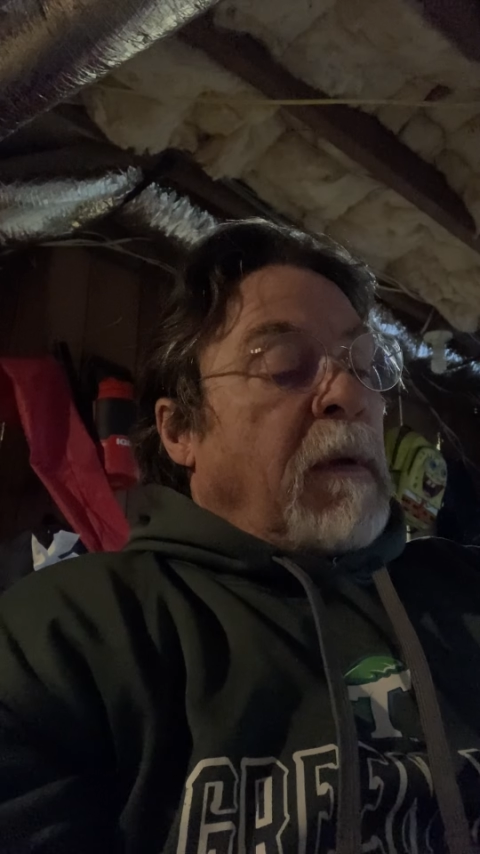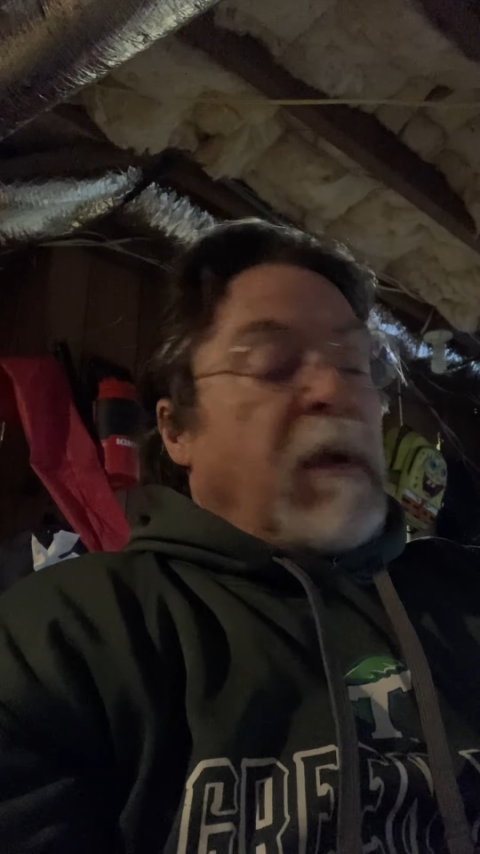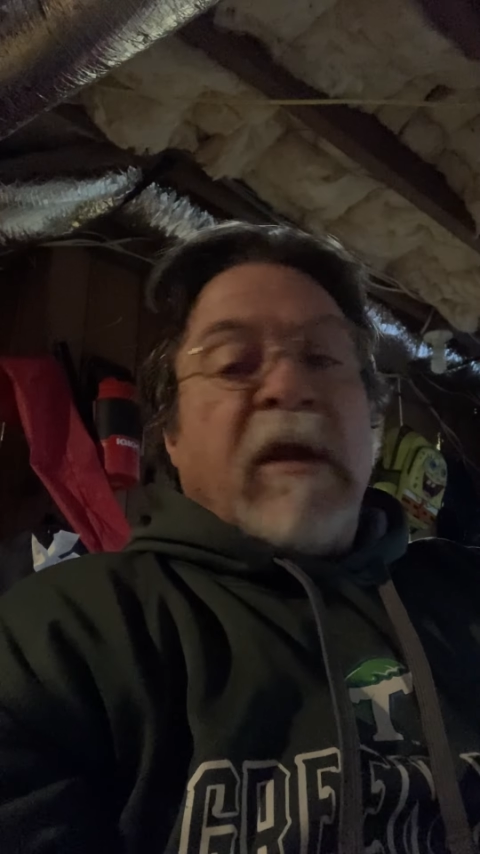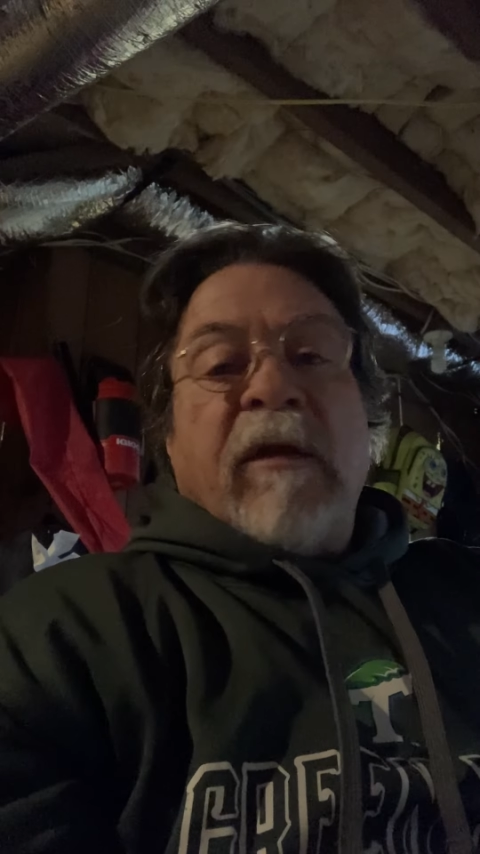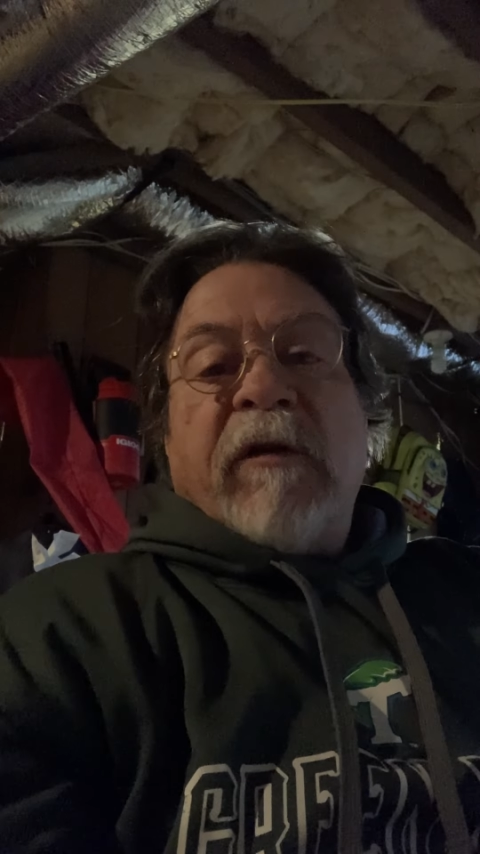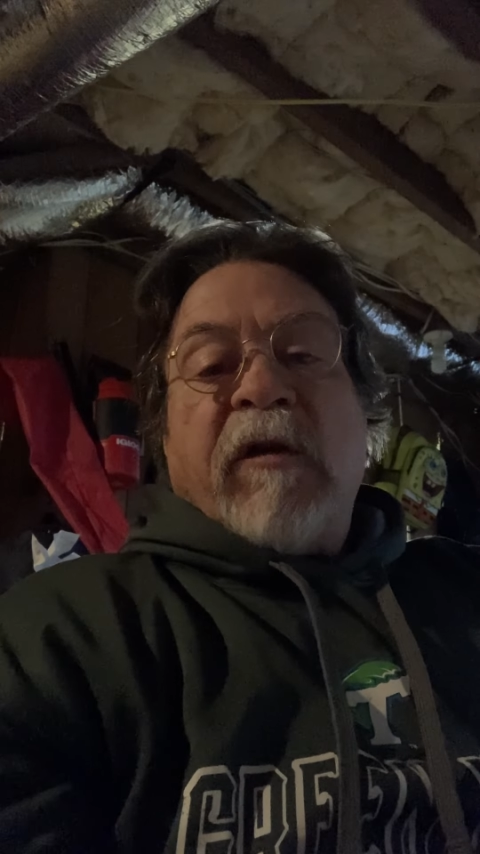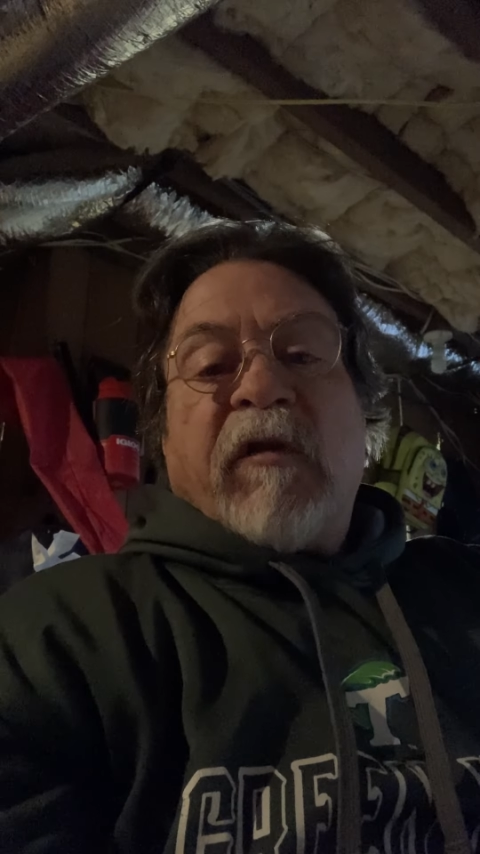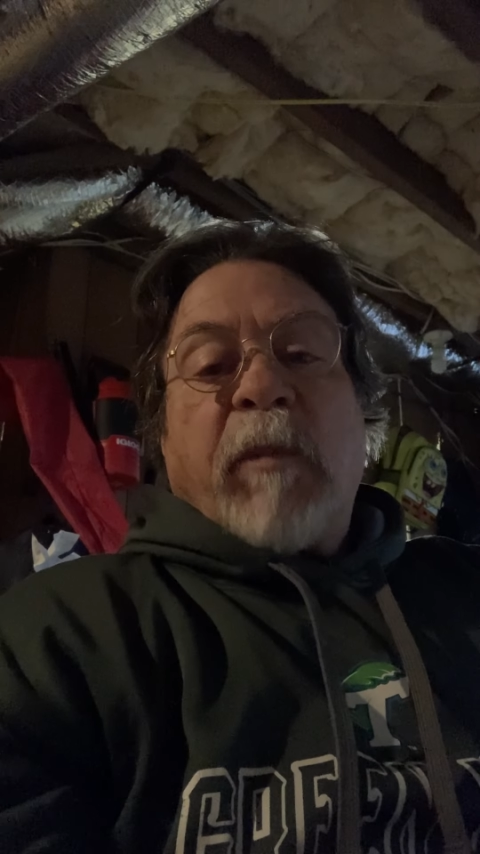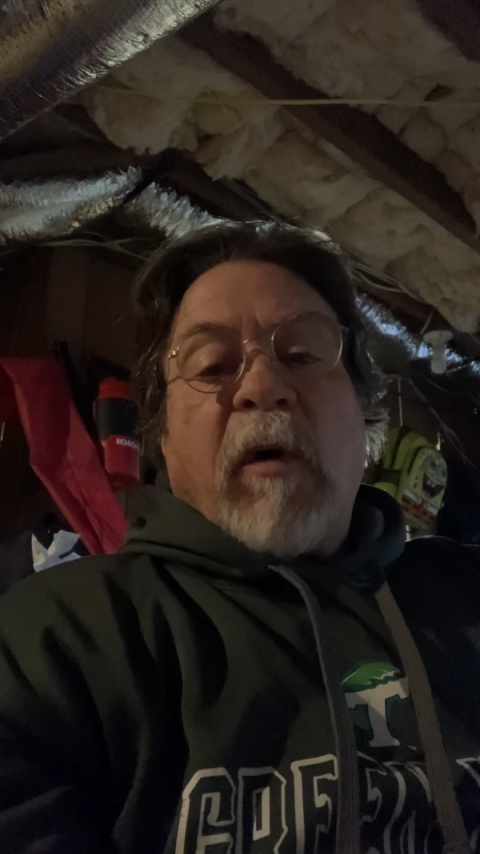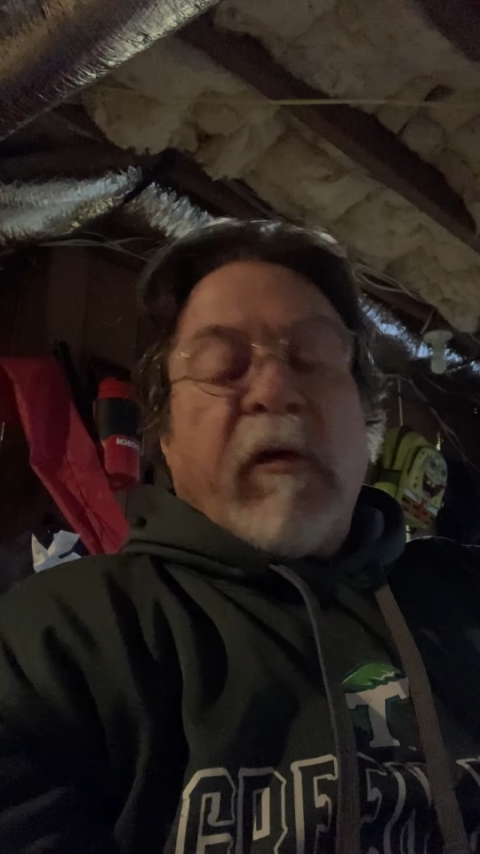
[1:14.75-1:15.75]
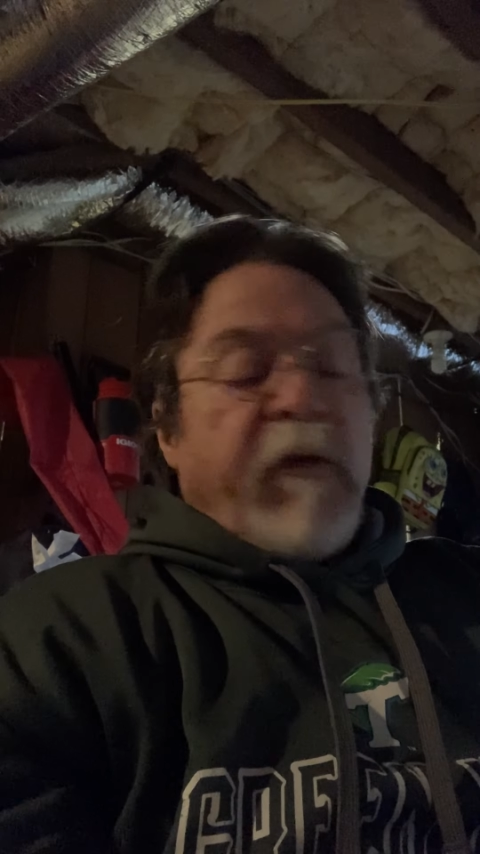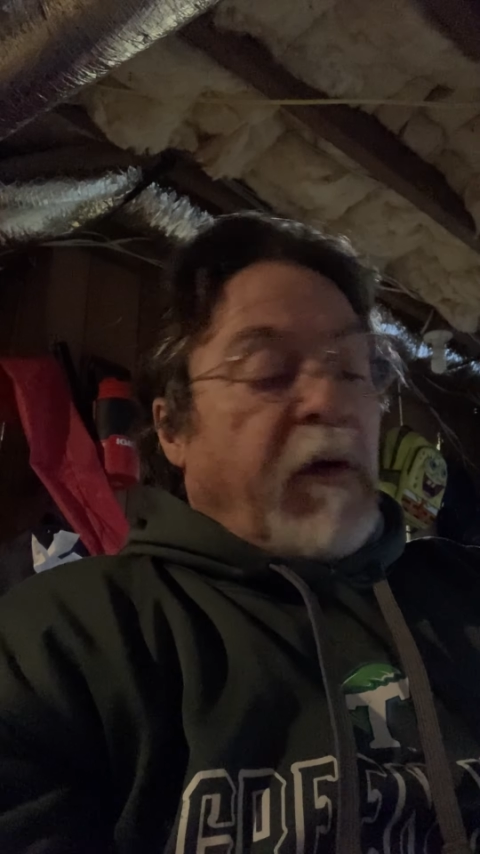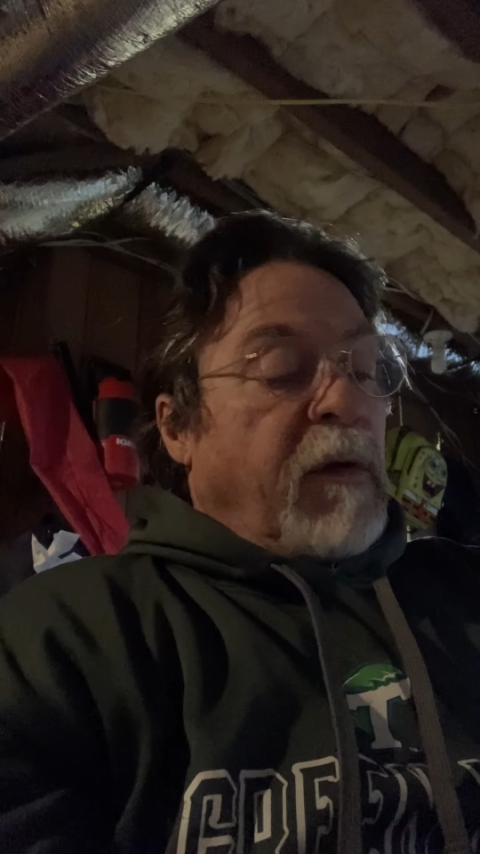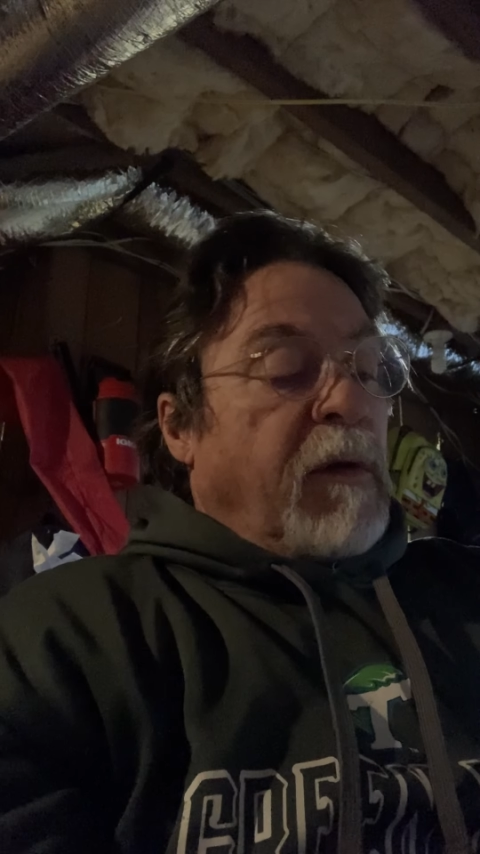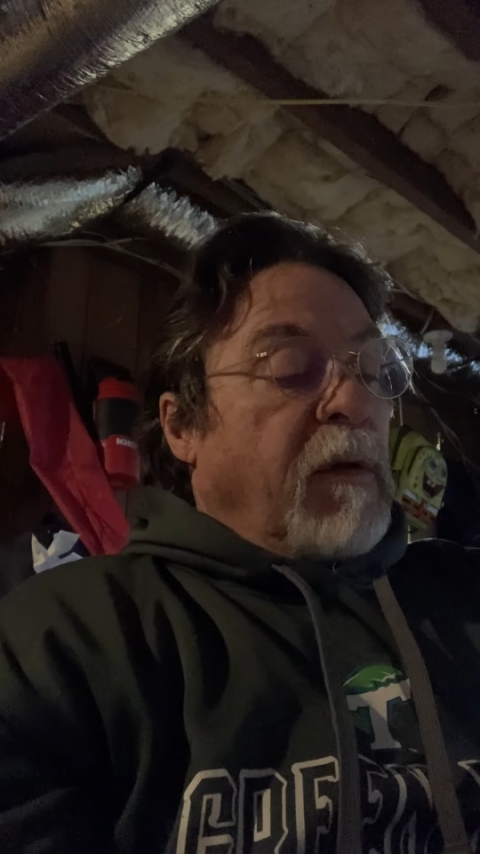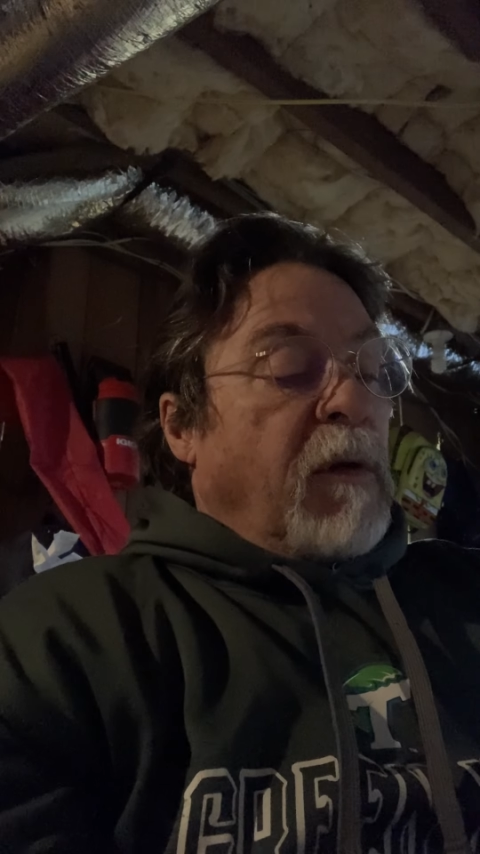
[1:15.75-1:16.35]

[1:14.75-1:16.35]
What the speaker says: the dispersion,